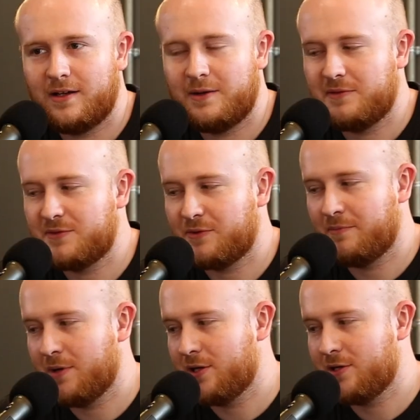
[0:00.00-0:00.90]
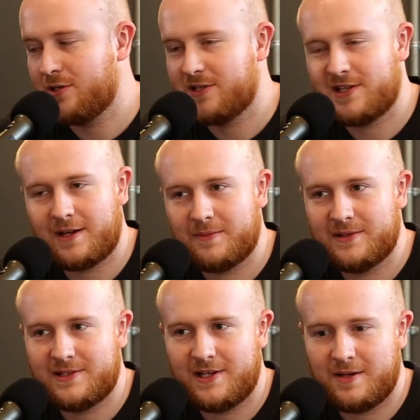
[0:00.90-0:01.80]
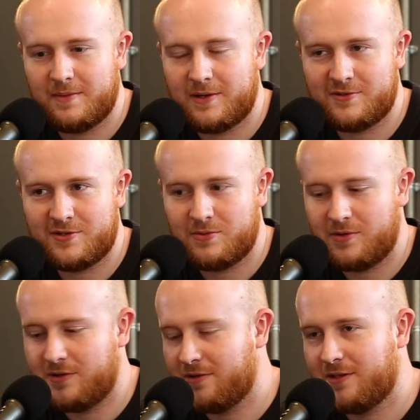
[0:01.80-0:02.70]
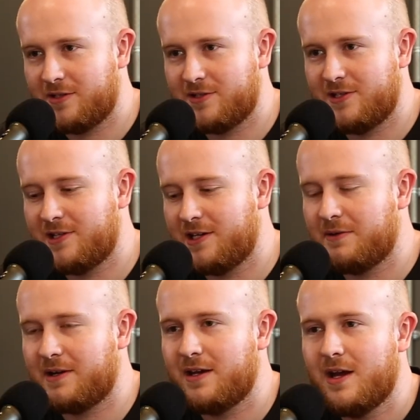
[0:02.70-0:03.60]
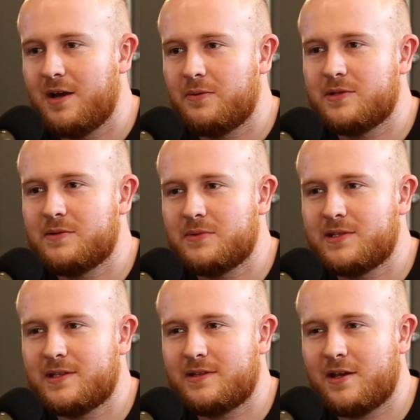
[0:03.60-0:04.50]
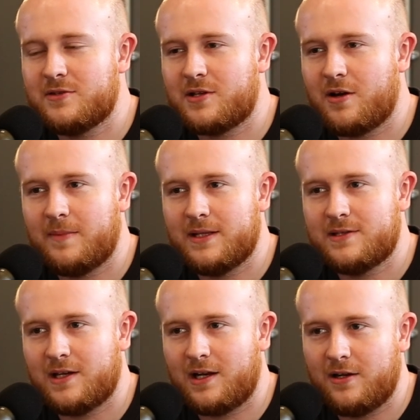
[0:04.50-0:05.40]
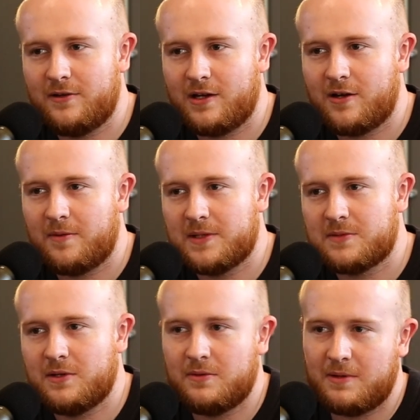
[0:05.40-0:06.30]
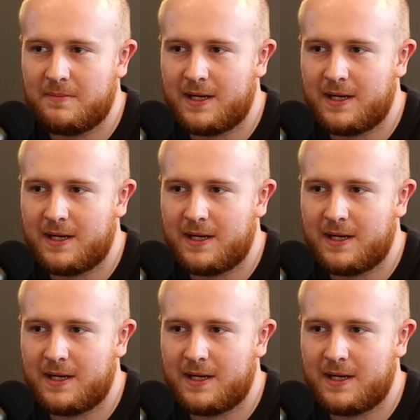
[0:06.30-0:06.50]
I know we've sort of merged segments here, but I was just wondering. because you said you had... Was those comments including comments where you went